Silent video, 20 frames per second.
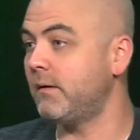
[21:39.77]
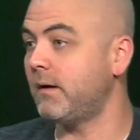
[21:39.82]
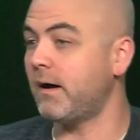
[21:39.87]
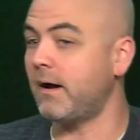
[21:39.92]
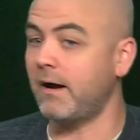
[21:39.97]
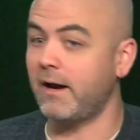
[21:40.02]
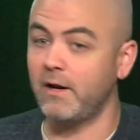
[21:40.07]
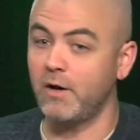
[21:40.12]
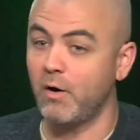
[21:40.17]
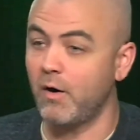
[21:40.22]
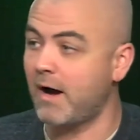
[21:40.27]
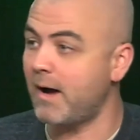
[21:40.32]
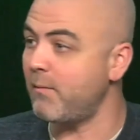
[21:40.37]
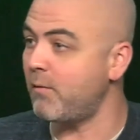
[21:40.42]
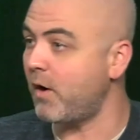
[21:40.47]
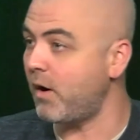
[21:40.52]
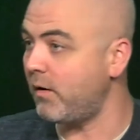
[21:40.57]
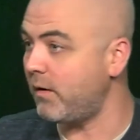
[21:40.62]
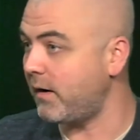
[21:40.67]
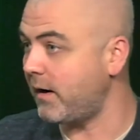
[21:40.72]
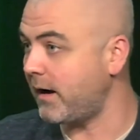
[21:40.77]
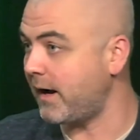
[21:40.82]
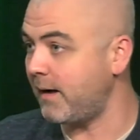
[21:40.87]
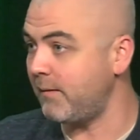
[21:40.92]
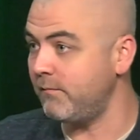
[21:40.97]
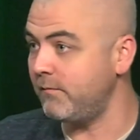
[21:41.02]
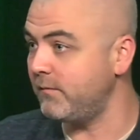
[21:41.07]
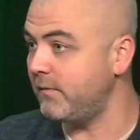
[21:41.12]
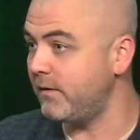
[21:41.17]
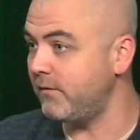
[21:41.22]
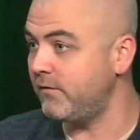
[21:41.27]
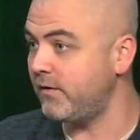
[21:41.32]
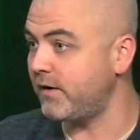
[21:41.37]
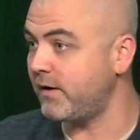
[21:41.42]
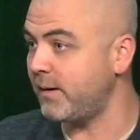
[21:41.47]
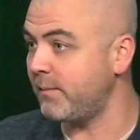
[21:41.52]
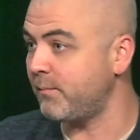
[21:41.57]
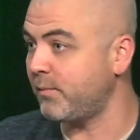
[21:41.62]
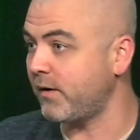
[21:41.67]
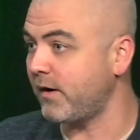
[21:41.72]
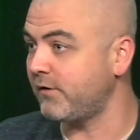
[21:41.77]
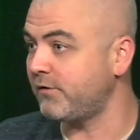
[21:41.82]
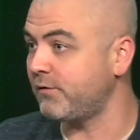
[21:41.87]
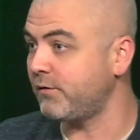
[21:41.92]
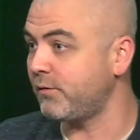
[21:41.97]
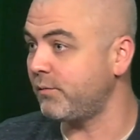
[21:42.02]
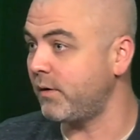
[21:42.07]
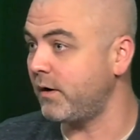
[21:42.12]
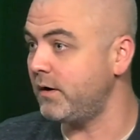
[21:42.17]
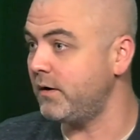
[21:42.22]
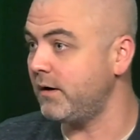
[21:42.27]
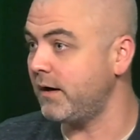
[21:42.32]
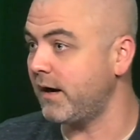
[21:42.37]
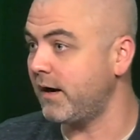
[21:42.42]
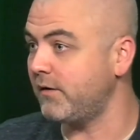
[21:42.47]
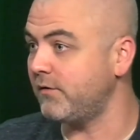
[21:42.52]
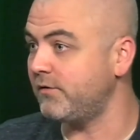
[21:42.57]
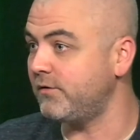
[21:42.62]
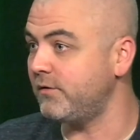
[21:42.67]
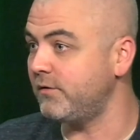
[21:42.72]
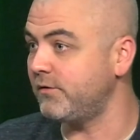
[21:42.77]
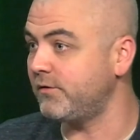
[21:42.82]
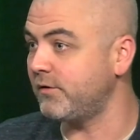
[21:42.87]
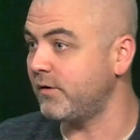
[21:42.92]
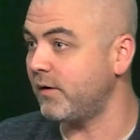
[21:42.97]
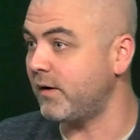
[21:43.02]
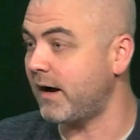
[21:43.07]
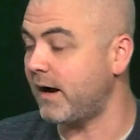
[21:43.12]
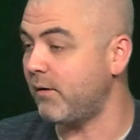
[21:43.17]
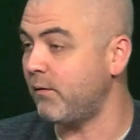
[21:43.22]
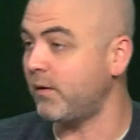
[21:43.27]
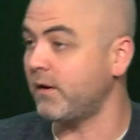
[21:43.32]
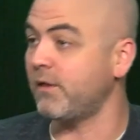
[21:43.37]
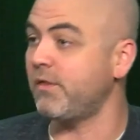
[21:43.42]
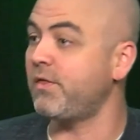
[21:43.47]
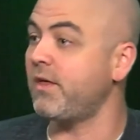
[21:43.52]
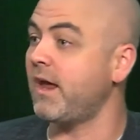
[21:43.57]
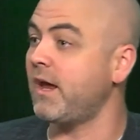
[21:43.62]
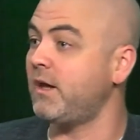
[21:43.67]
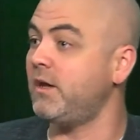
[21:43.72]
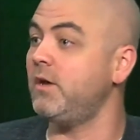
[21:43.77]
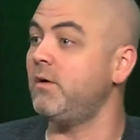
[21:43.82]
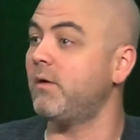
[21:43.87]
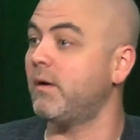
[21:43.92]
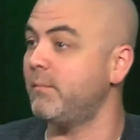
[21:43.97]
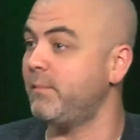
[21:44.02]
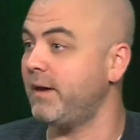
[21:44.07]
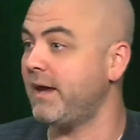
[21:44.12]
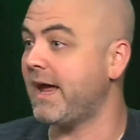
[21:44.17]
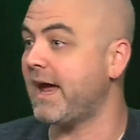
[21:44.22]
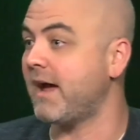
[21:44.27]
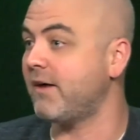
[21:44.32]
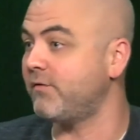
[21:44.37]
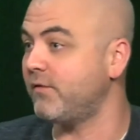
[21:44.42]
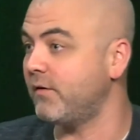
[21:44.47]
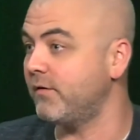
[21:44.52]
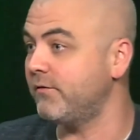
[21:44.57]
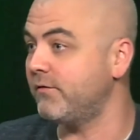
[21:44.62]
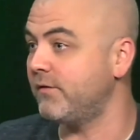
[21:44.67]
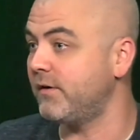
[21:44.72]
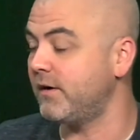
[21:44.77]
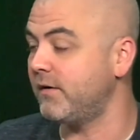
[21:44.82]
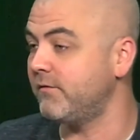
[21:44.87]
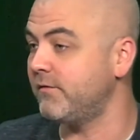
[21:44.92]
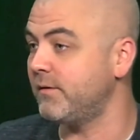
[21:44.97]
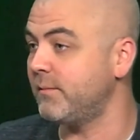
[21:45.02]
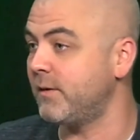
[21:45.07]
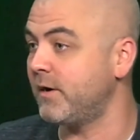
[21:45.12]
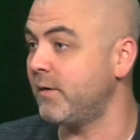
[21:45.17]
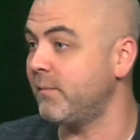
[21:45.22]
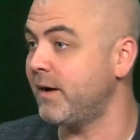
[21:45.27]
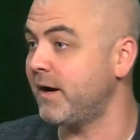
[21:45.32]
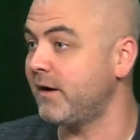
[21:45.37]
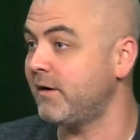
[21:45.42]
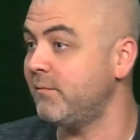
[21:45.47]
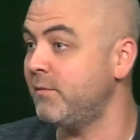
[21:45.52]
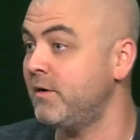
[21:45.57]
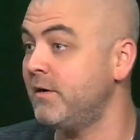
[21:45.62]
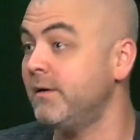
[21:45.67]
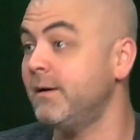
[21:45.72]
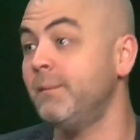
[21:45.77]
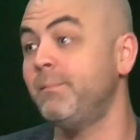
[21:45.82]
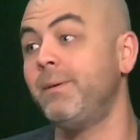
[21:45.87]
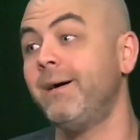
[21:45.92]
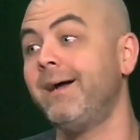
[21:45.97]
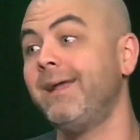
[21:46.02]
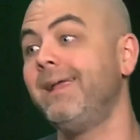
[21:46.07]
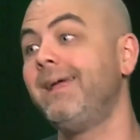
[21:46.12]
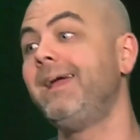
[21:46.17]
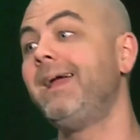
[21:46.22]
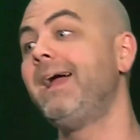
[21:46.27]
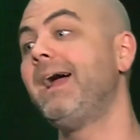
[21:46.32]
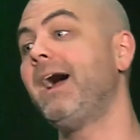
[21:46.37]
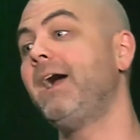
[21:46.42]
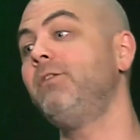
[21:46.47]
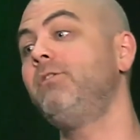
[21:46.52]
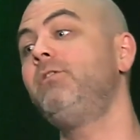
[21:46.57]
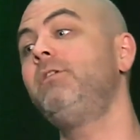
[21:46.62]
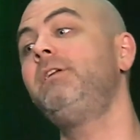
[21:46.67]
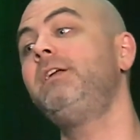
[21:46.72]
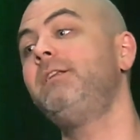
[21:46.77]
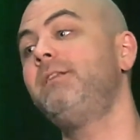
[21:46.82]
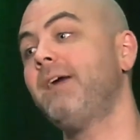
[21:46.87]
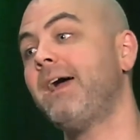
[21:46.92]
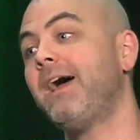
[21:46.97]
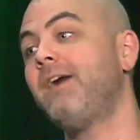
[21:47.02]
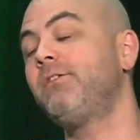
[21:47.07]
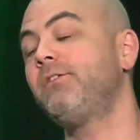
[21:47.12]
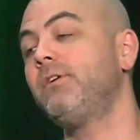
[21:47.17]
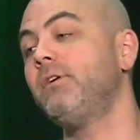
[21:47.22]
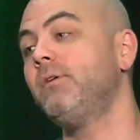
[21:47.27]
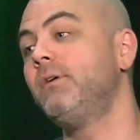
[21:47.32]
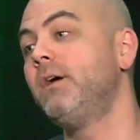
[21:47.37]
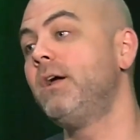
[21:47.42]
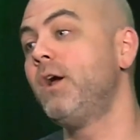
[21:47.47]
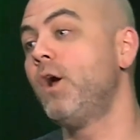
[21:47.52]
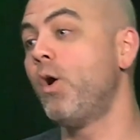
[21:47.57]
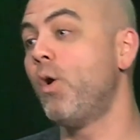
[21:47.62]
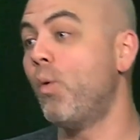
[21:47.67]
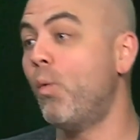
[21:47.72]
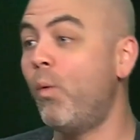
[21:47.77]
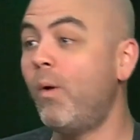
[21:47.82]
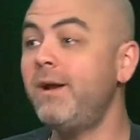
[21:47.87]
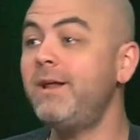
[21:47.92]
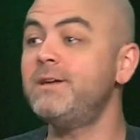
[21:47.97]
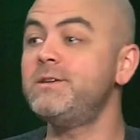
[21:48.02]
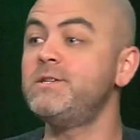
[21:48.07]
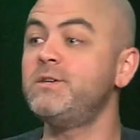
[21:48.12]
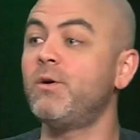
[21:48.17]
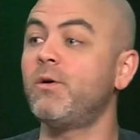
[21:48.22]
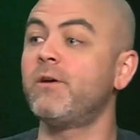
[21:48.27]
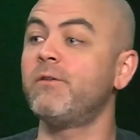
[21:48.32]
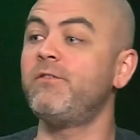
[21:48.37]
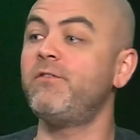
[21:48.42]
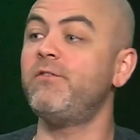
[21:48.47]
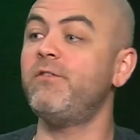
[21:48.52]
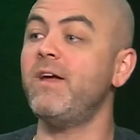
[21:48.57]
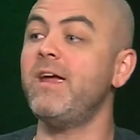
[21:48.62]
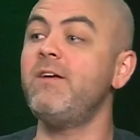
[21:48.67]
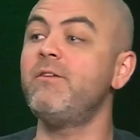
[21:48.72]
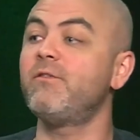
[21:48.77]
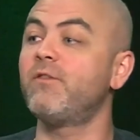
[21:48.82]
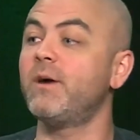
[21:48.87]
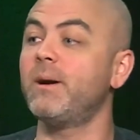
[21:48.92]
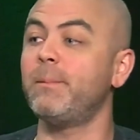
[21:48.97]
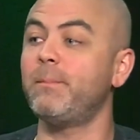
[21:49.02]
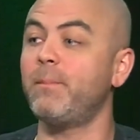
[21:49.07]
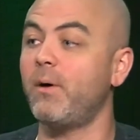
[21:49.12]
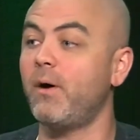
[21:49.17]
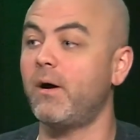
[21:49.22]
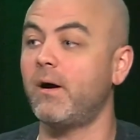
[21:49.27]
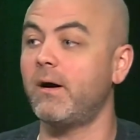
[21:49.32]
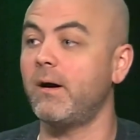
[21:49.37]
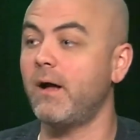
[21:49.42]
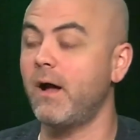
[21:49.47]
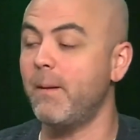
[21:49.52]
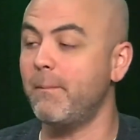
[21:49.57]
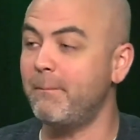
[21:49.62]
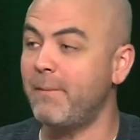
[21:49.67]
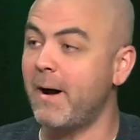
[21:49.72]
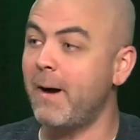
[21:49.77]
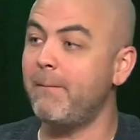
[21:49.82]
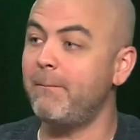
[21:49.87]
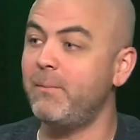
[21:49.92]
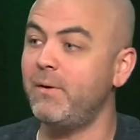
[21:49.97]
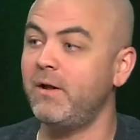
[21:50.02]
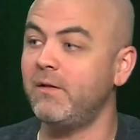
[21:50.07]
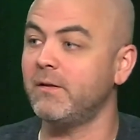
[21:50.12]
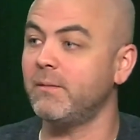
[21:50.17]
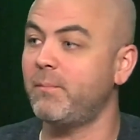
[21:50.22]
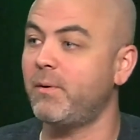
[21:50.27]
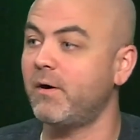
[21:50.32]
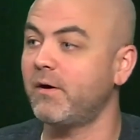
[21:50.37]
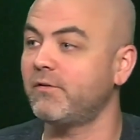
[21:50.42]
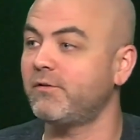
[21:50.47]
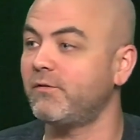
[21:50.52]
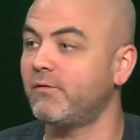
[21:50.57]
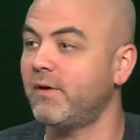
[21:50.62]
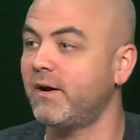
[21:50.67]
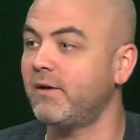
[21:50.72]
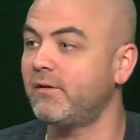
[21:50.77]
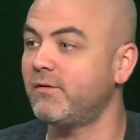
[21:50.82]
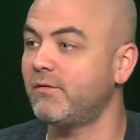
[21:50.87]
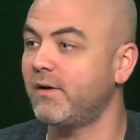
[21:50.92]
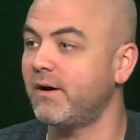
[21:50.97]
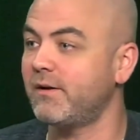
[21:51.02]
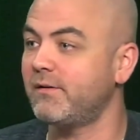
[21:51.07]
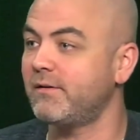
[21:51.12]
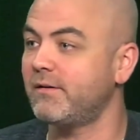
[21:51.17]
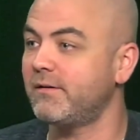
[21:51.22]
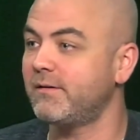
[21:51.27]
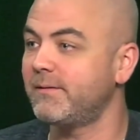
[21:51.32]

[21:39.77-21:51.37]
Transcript: I know I'm very impressed with what you guys do, so I want to thank you on behalf of the Merrimack community. But I do need to ask you, what is your favorite part about being the Parks and Rec director?